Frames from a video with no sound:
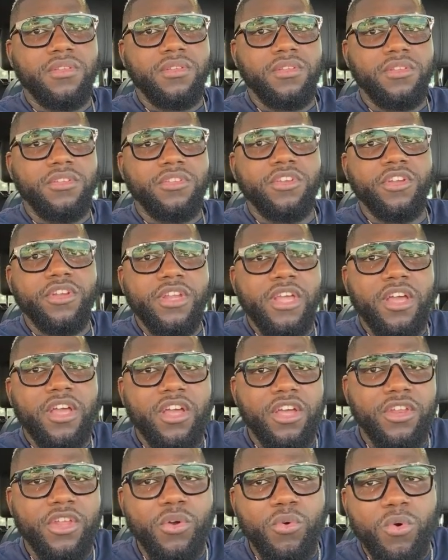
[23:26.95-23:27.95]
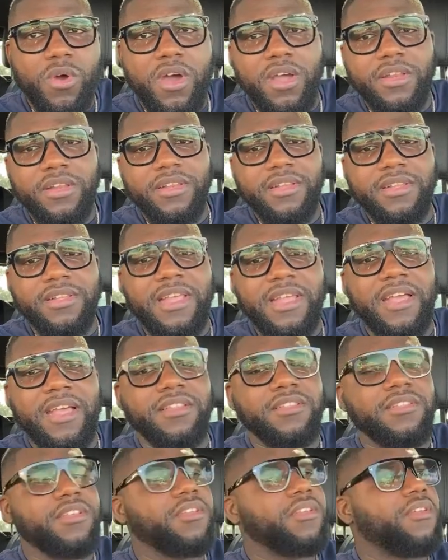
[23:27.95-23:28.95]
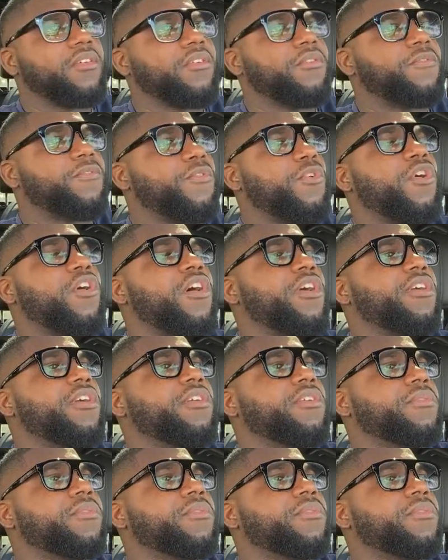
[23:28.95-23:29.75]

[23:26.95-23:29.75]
You're not going to want that for,